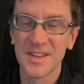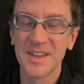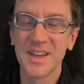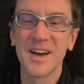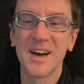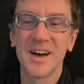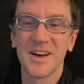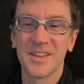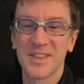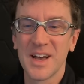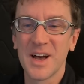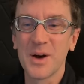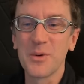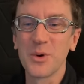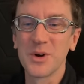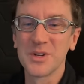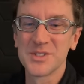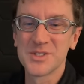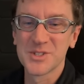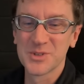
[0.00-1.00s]
Yeah, that
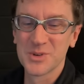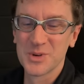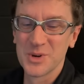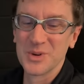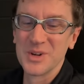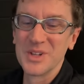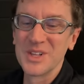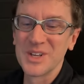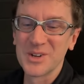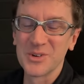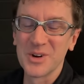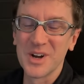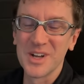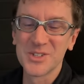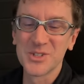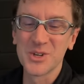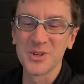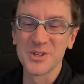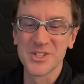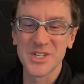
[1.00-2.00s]
one's really cool. I
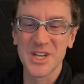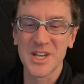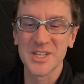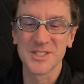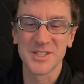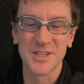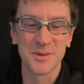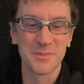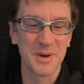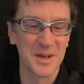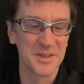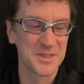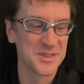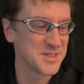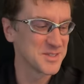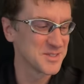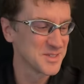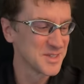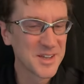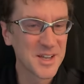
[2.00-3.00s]
told Jesse about
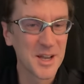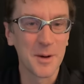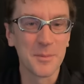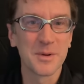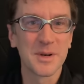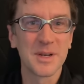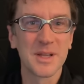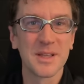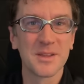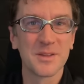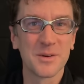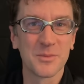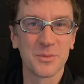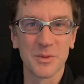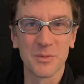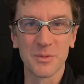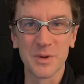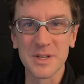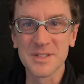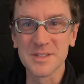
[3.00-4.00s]
this company that
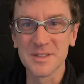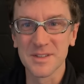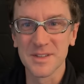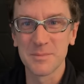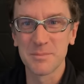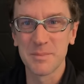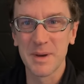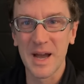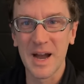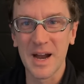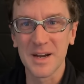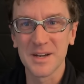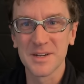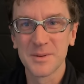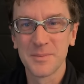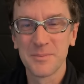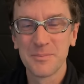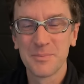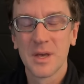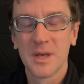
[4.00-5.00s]
we recently backed.
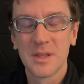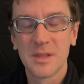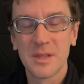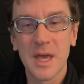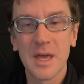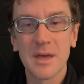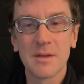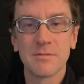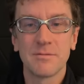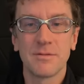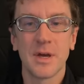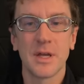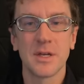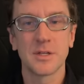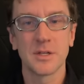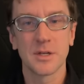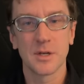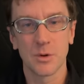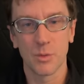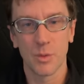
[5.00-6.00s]
They
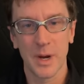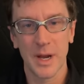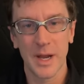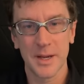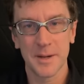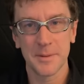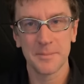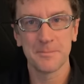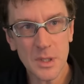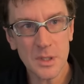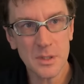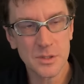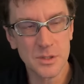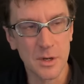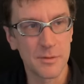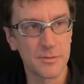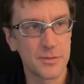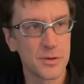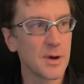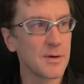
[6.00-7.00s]
invented a way.
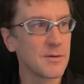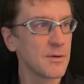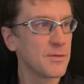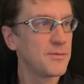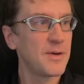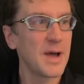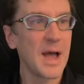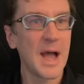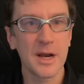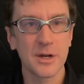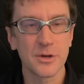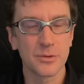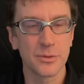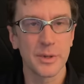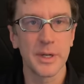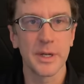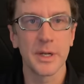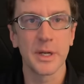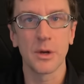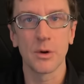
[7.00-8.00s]
So if you have a
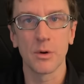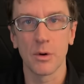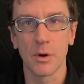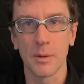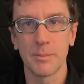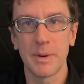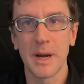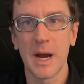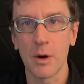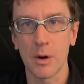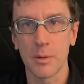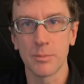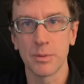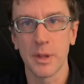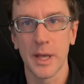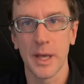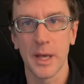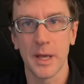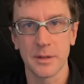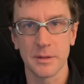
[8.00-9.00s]
factory or a power
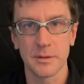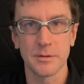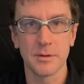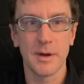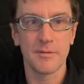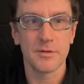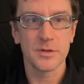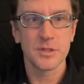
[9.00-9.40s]
plant and you have a